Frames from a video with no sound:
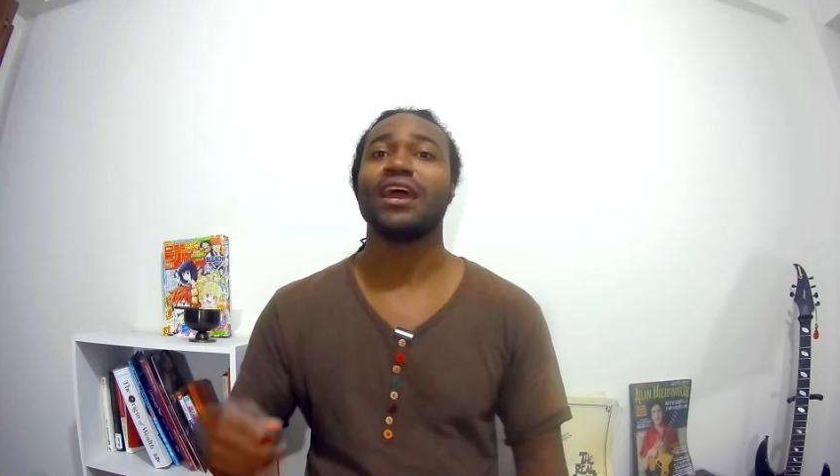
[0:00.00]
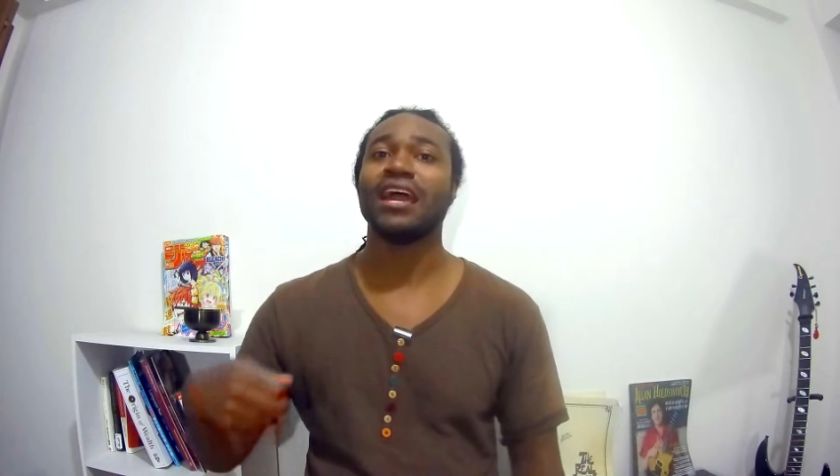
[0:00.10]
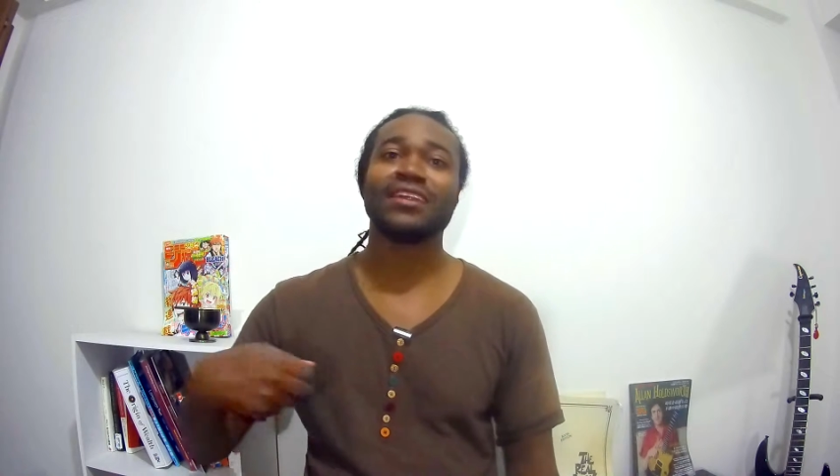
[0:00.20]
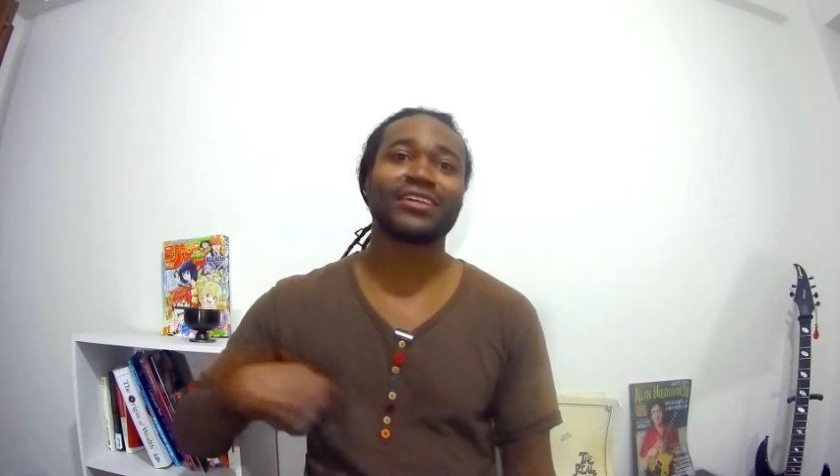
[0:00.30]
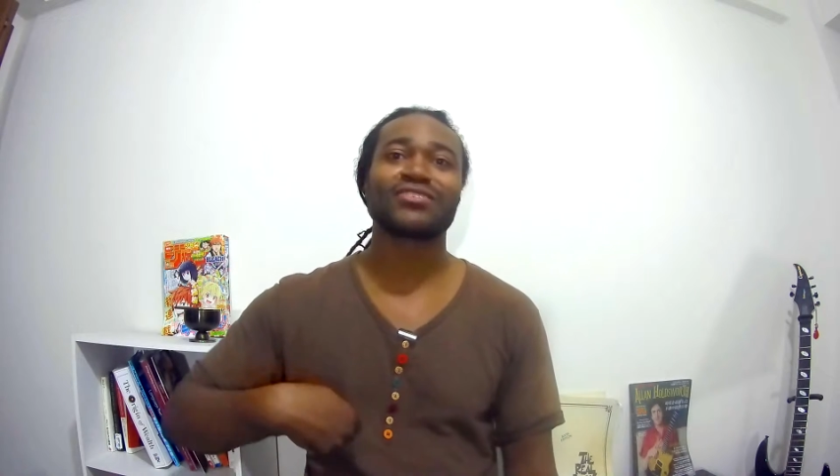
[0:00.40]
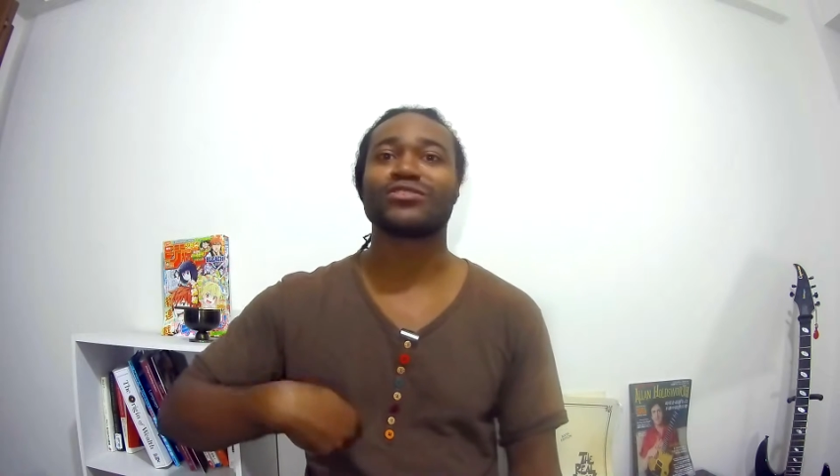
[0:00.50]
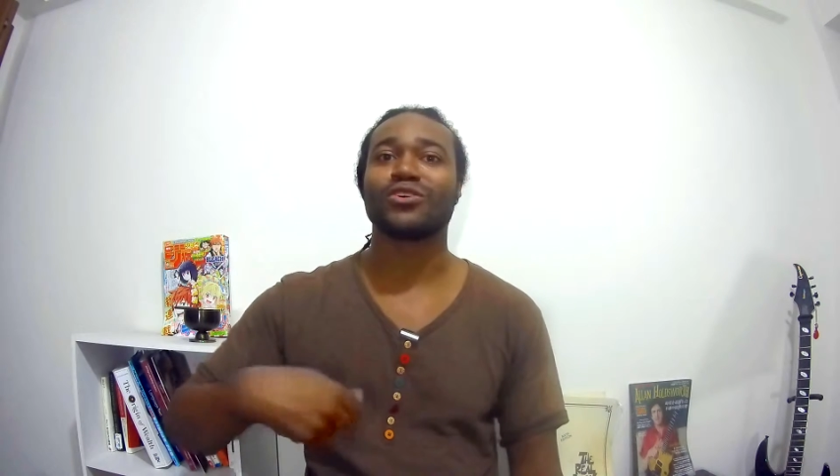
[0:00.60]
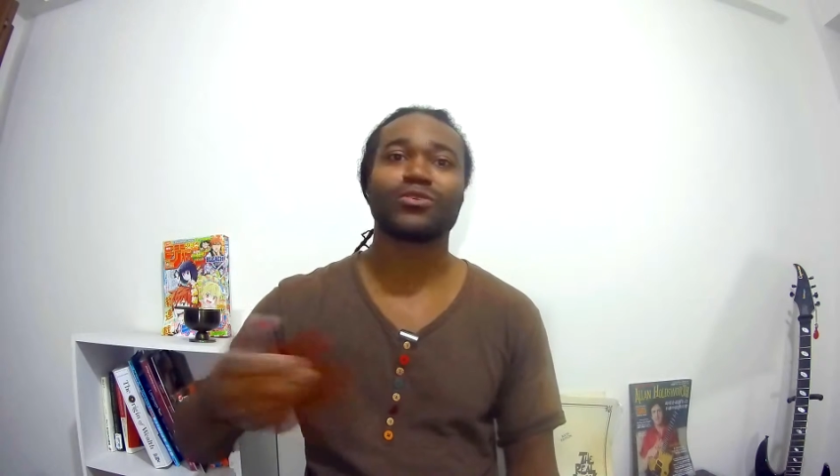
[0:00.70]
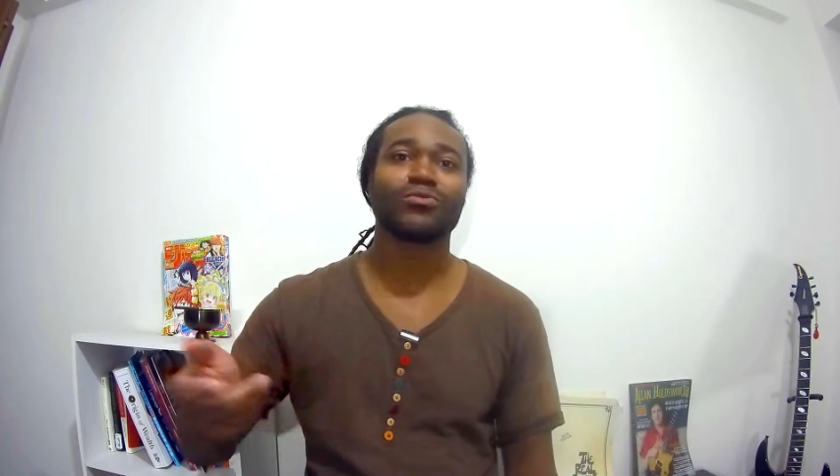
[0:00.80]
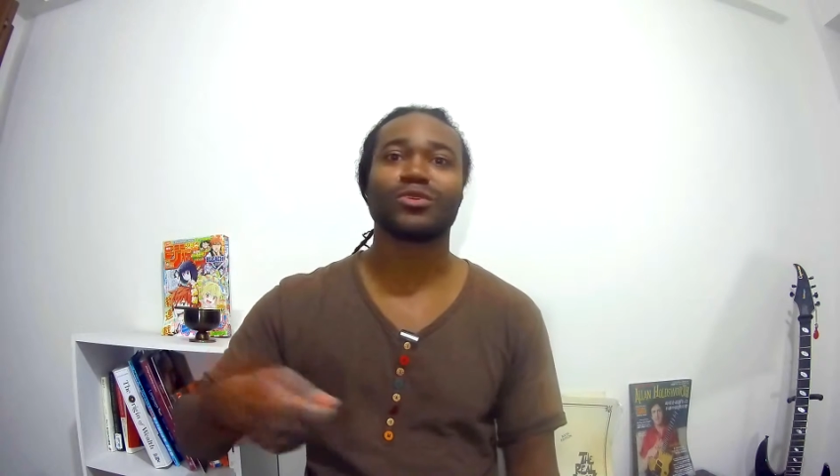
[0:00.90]
and he likes to
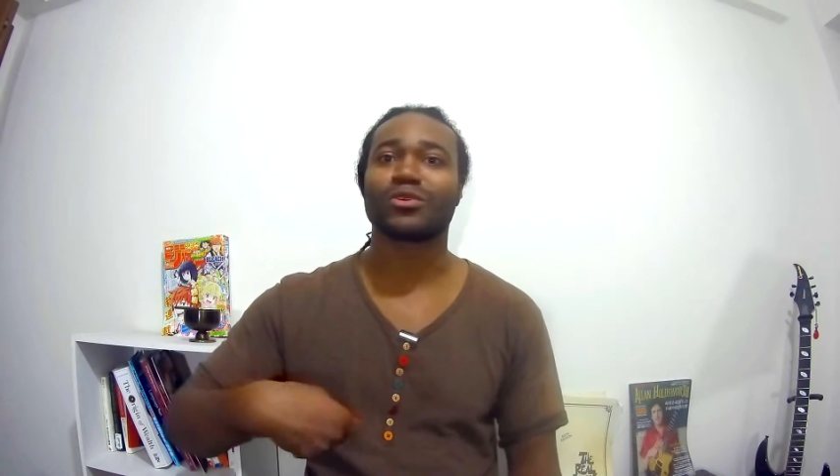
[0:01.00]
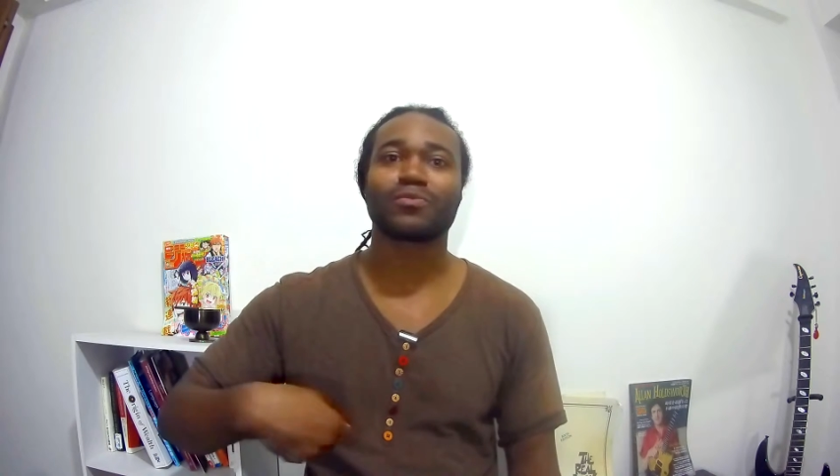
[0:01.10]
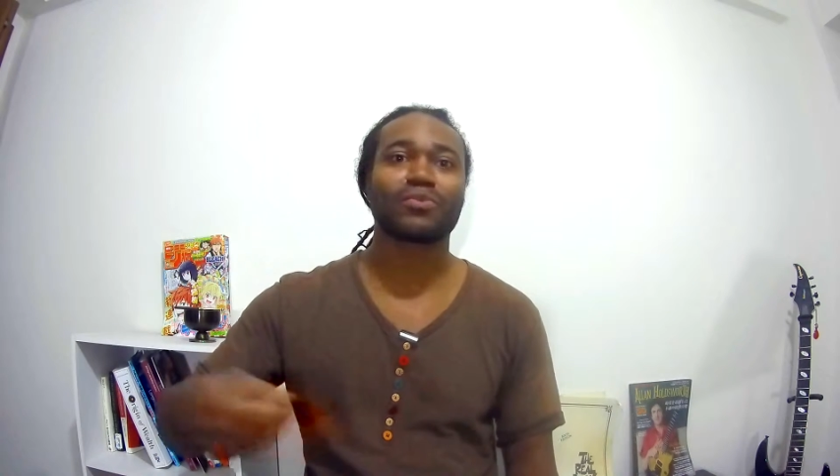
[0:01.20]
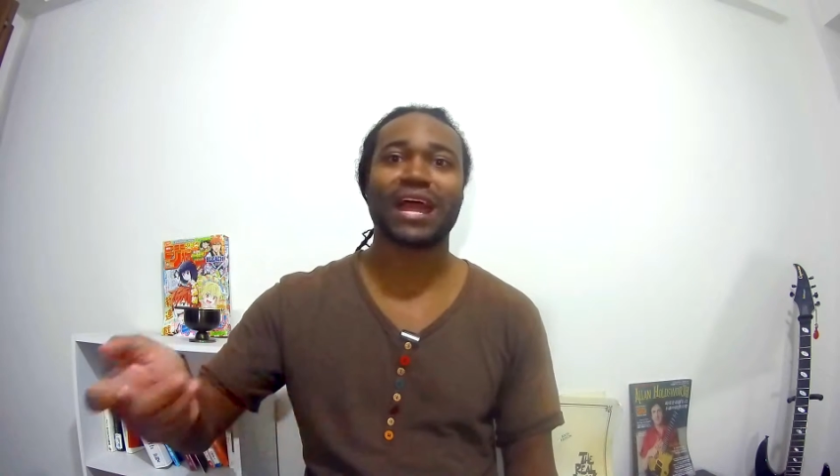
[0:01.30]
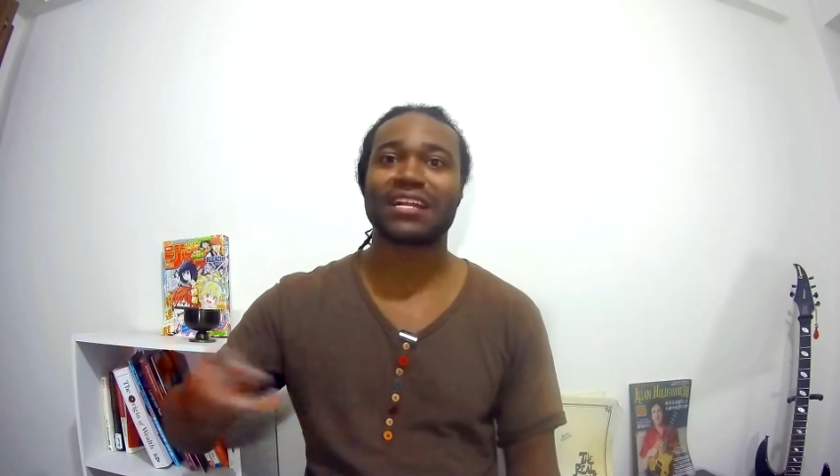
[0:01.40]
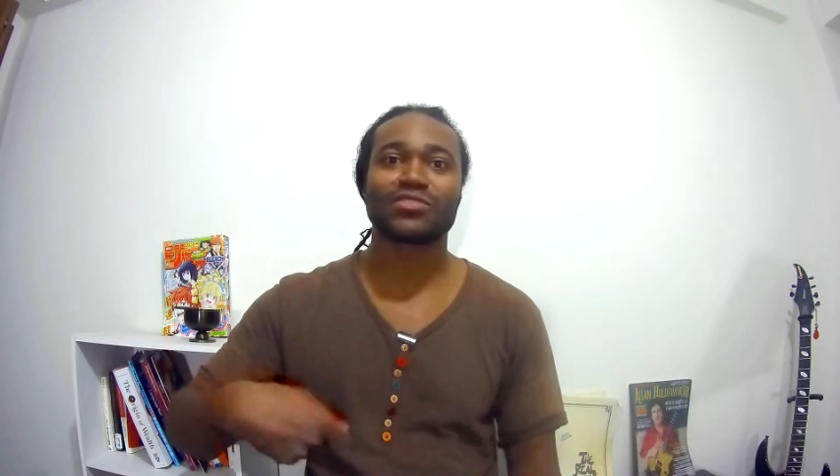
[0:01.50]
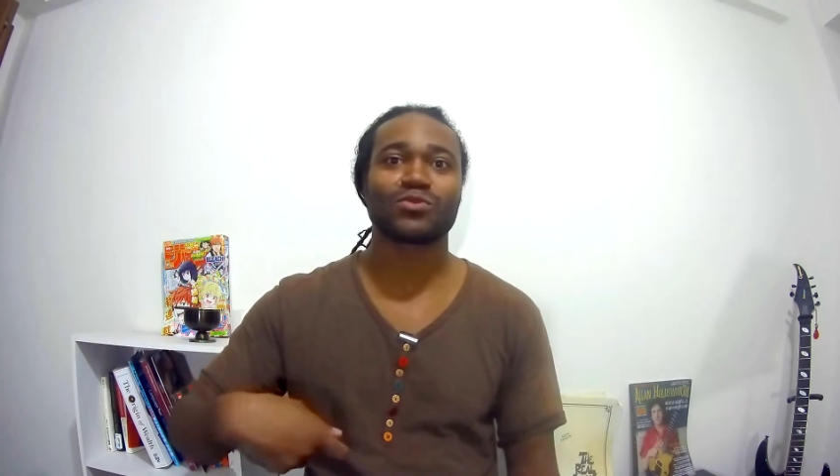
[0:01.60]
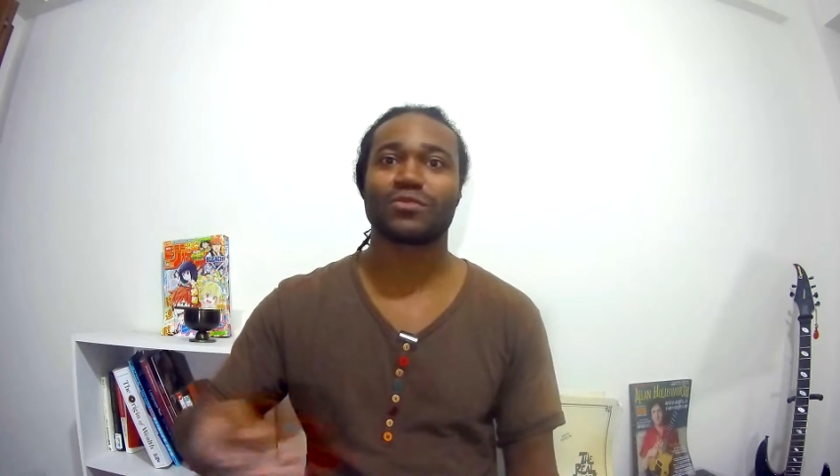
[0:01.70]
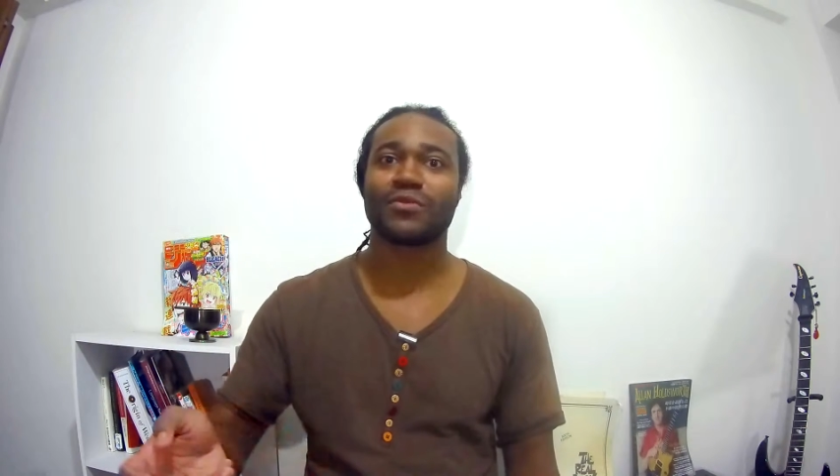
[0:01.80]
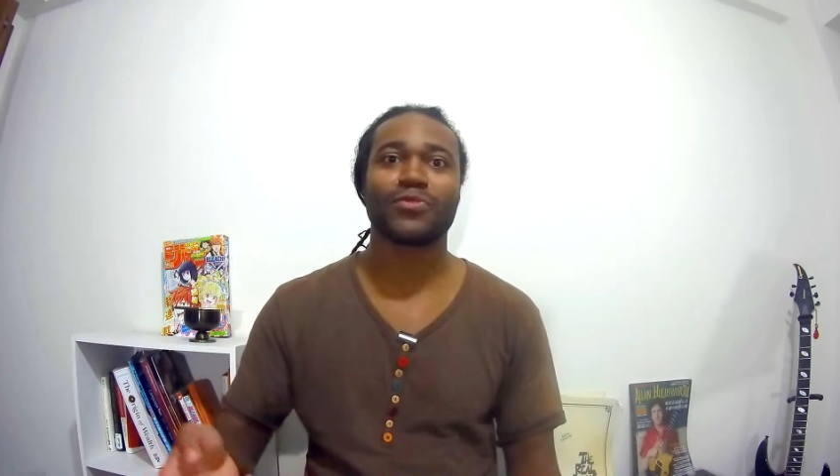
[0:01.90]
go, you know, practice
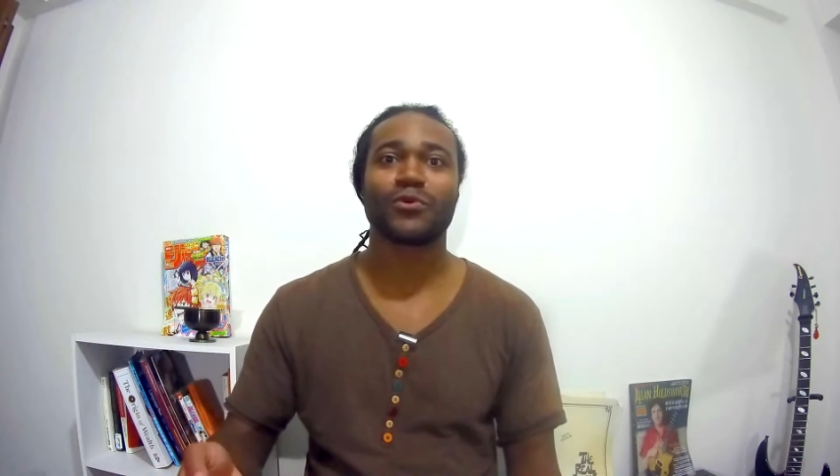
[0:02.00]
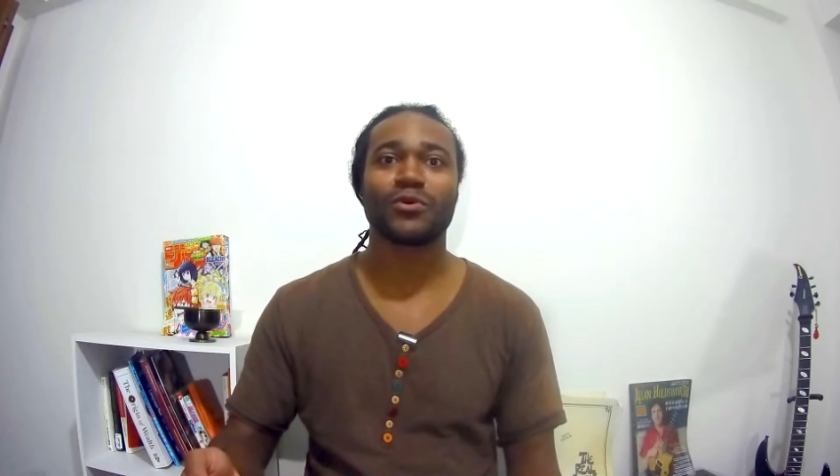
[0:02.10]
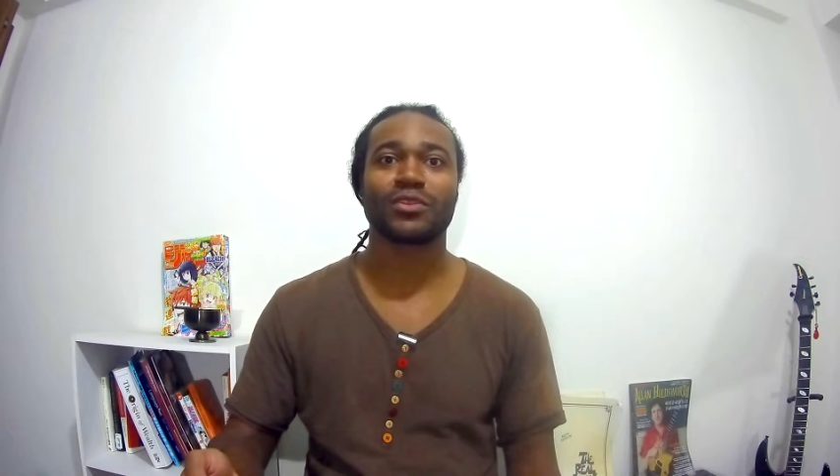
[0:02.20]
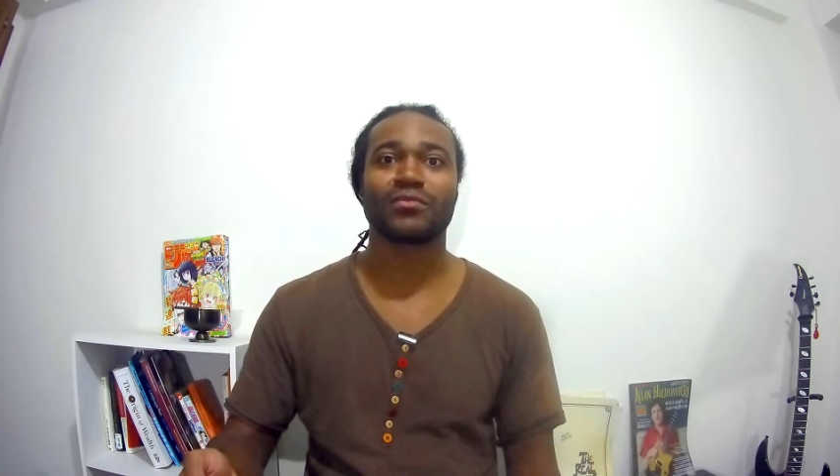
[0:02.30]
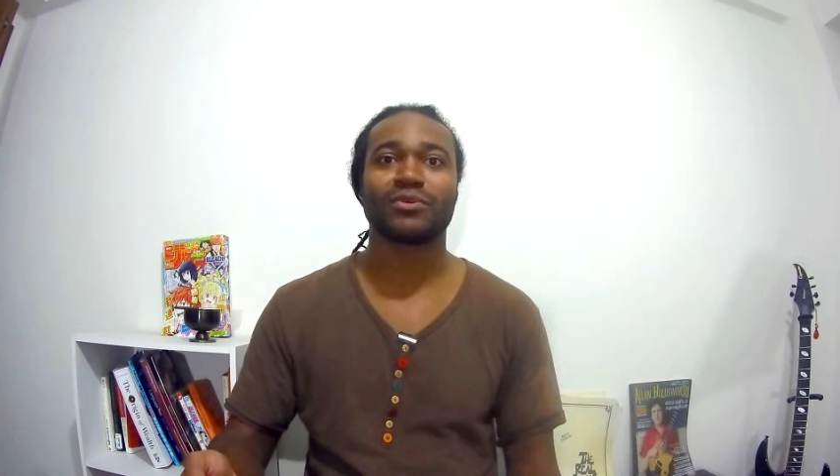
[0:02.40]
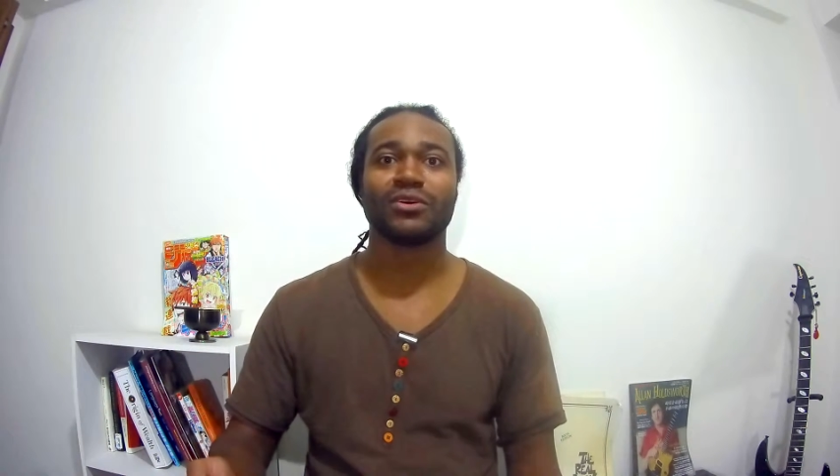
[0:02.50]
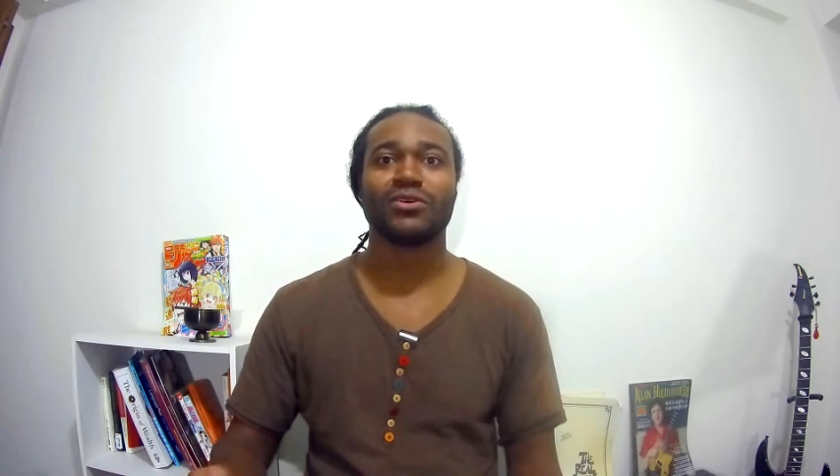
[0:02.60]
with them and throwing them